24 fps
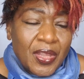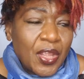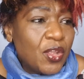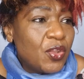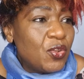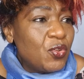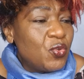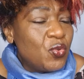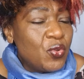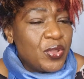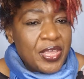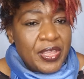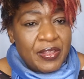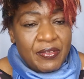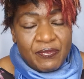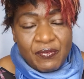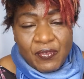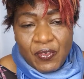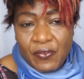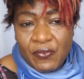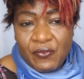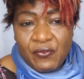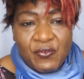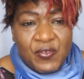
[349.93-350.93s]
Looking
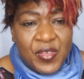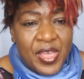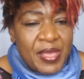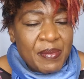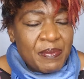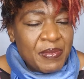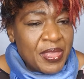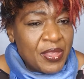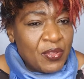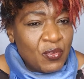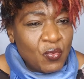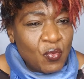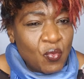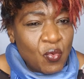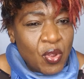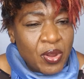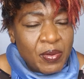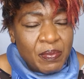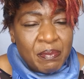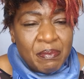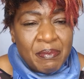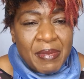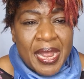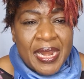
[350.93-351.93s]
for fame in
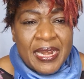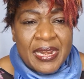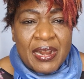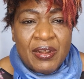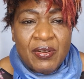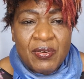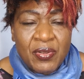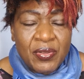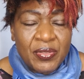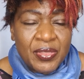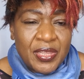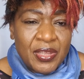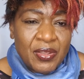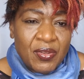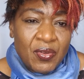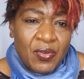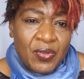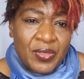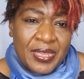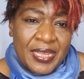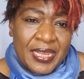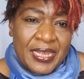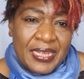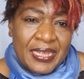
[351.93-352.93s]
one manner or the
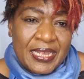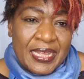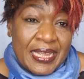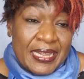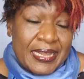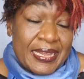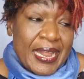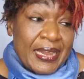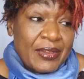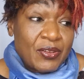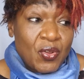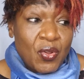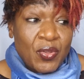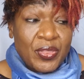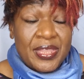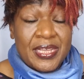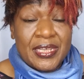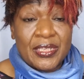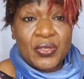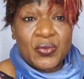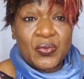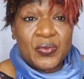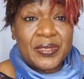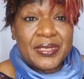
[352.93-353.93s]
other, that
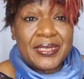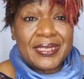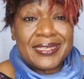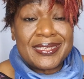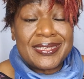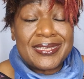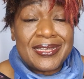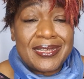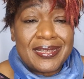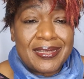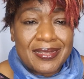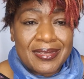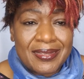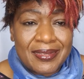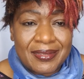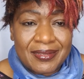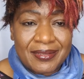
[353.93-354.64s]
others will see.